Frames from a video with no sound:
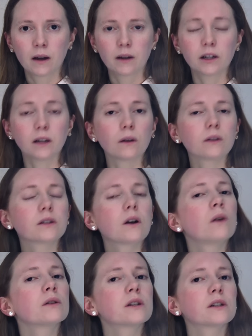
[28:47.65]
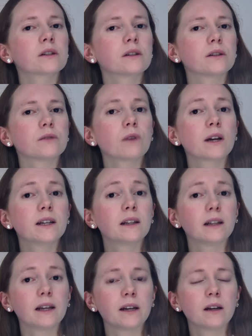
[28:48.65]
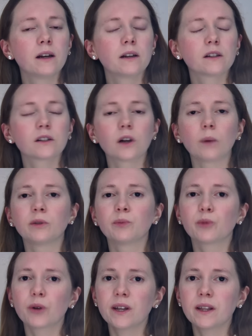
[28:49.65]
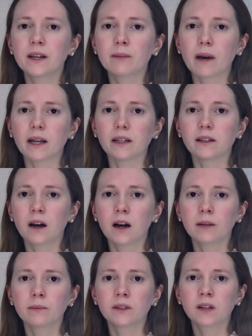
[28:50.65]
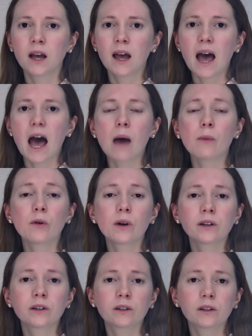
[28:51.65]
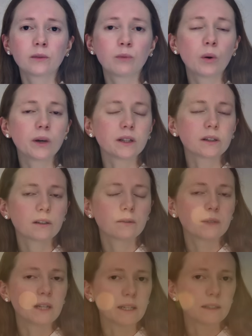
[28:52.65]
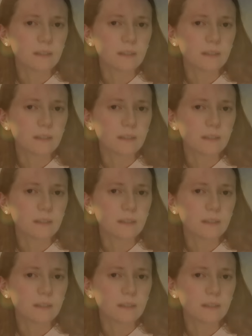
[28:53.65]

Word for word: She lost consciousness regularly, stopped breathing many times, hemorrhaged to the point of near